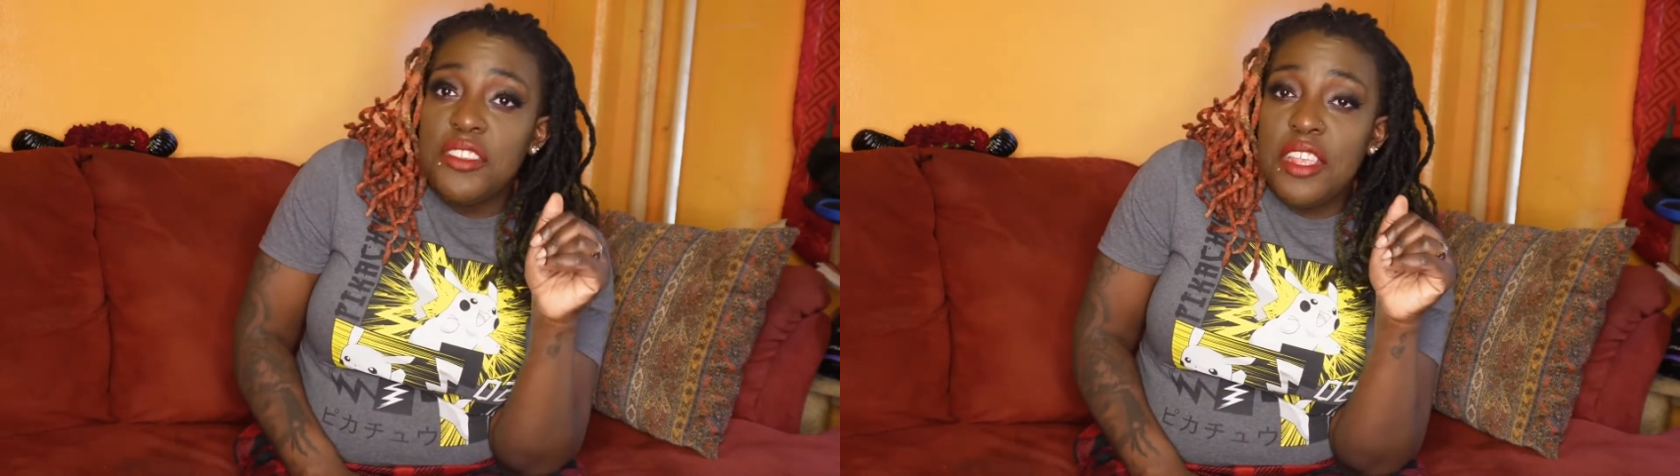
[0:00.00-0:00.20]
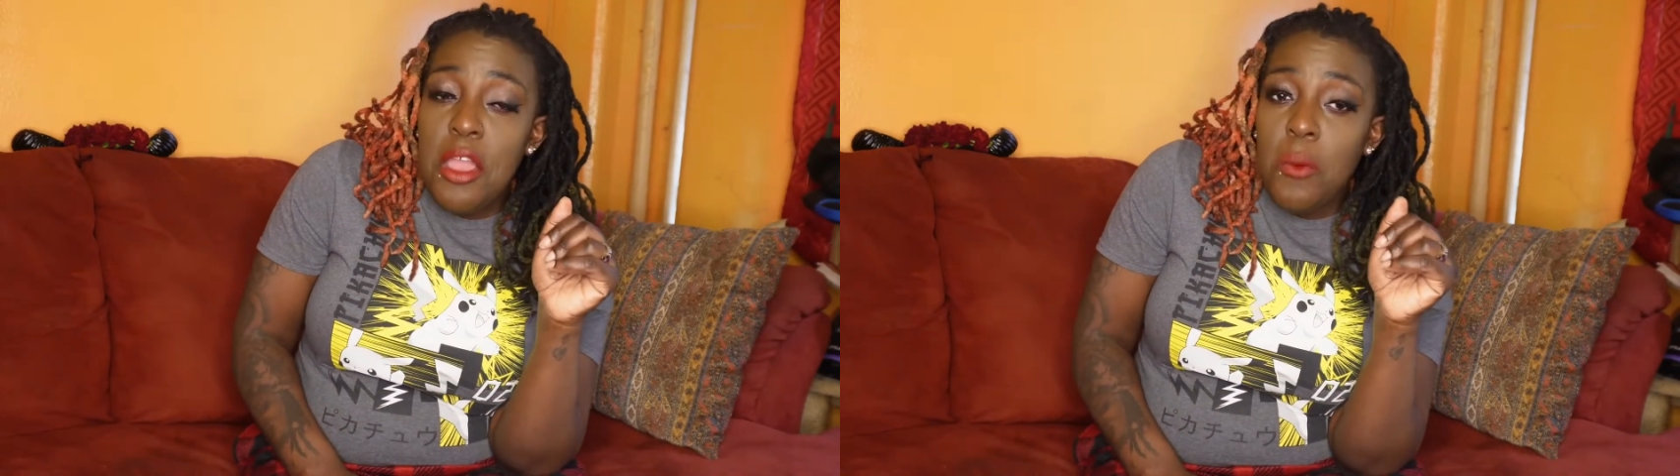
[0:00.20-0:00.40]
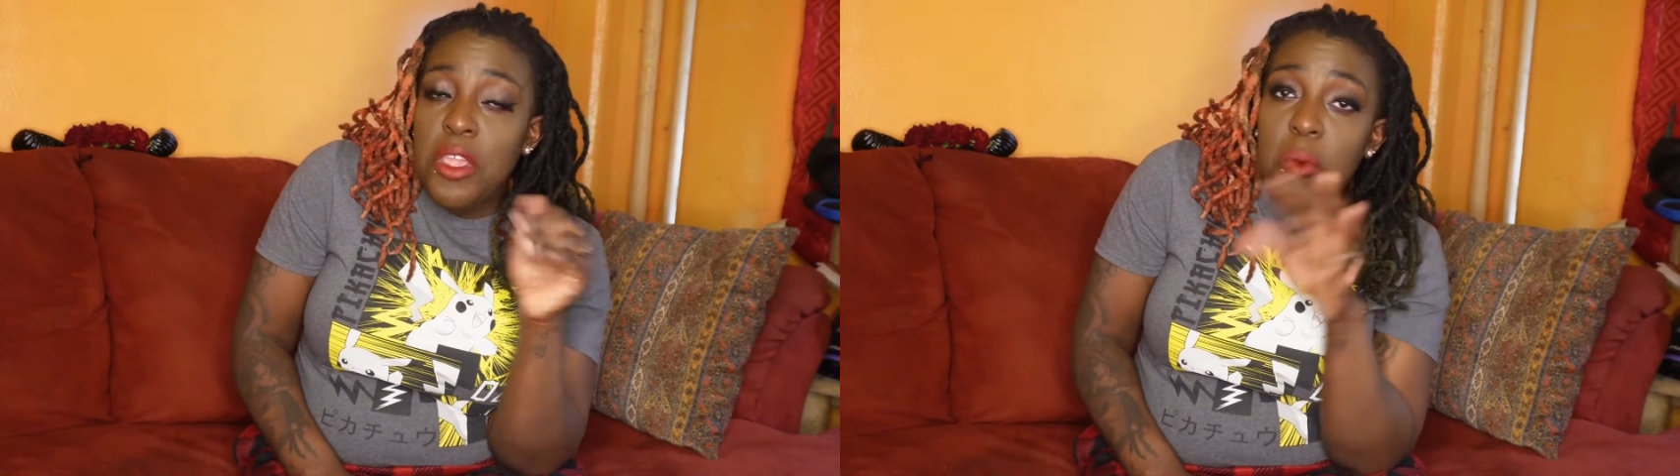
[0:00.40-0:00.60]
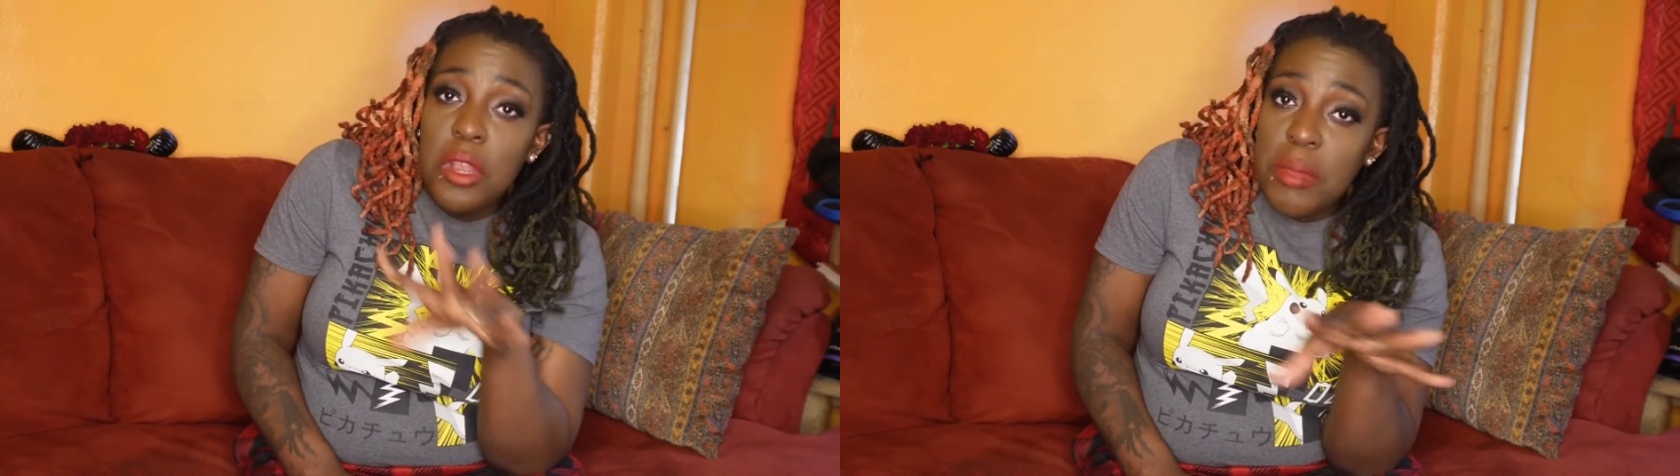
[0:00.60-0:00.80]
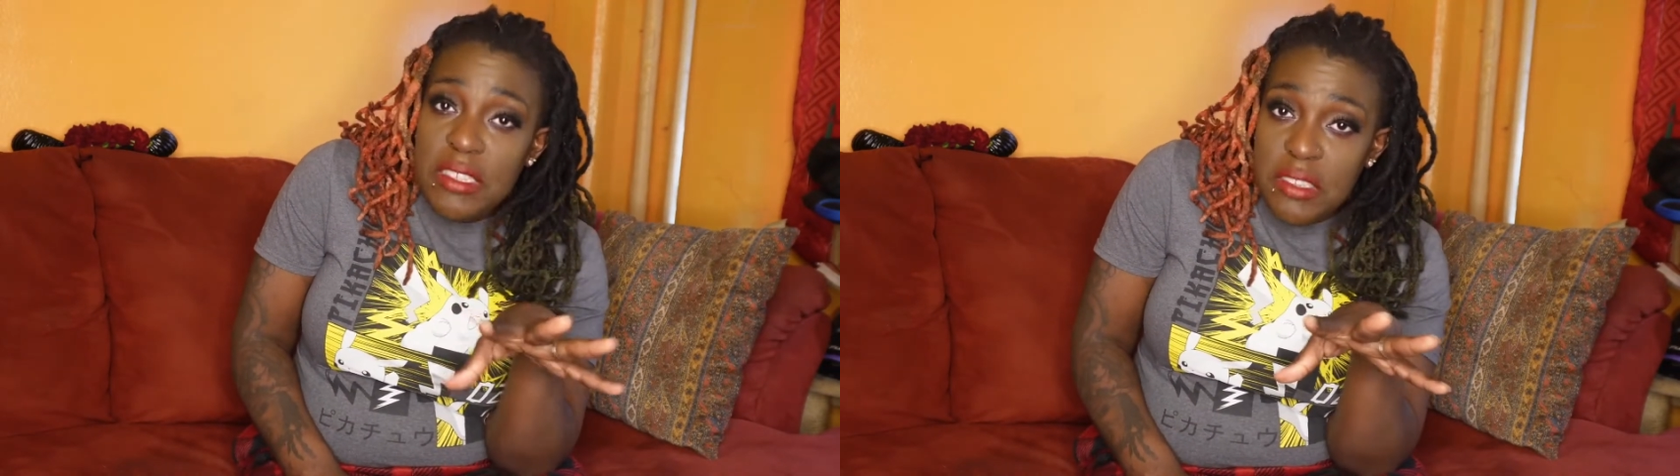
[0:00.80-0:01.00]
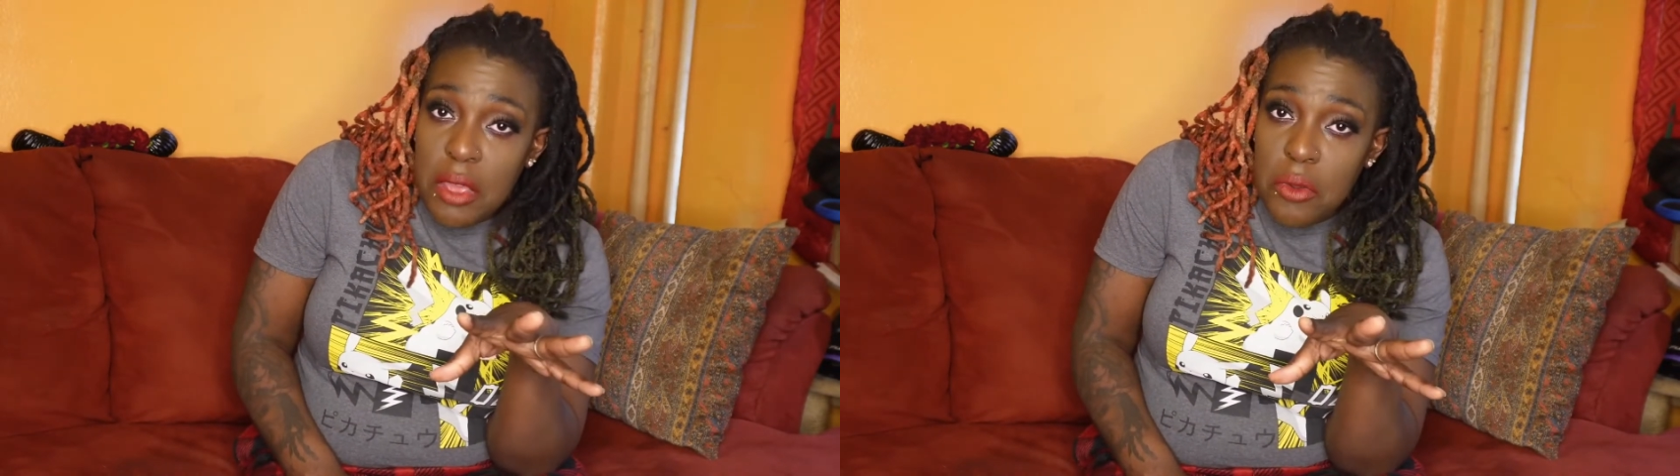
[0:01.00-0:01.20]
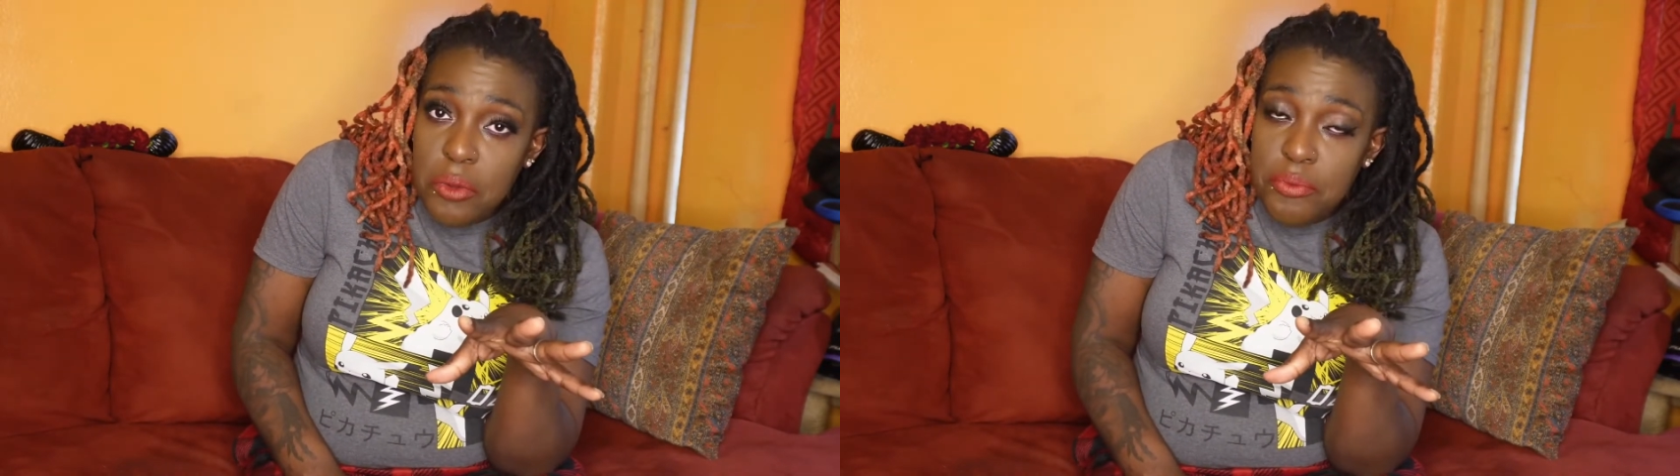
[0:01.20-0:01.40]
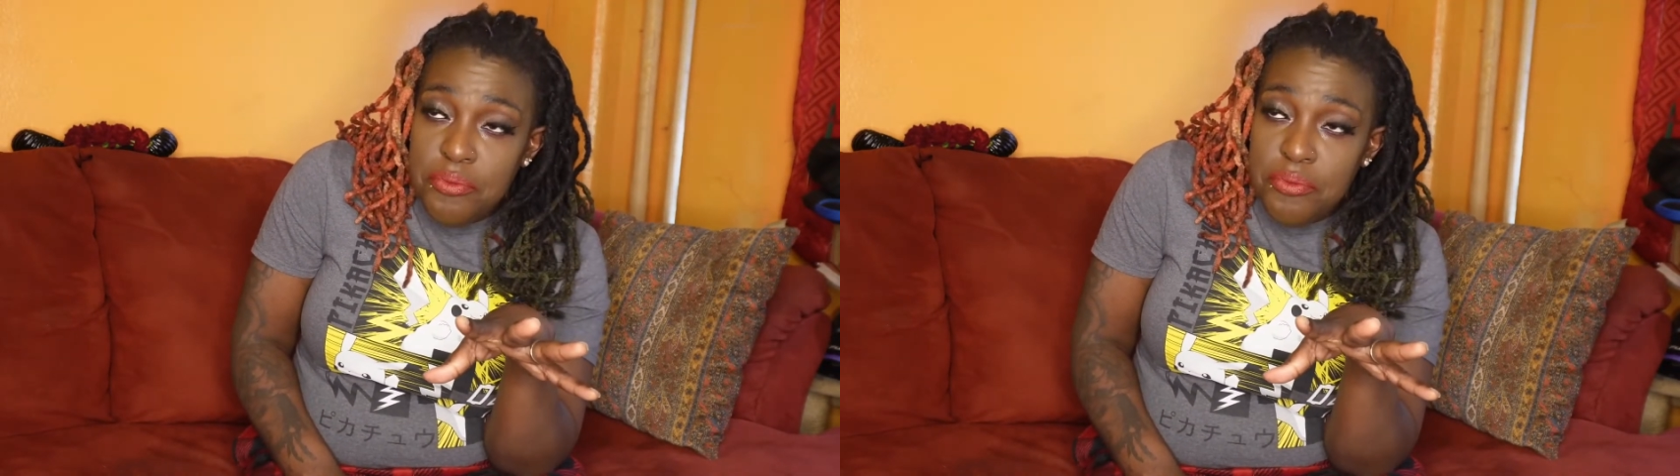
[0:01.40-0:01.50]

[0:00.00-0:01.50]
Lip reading: when you want to be subtle,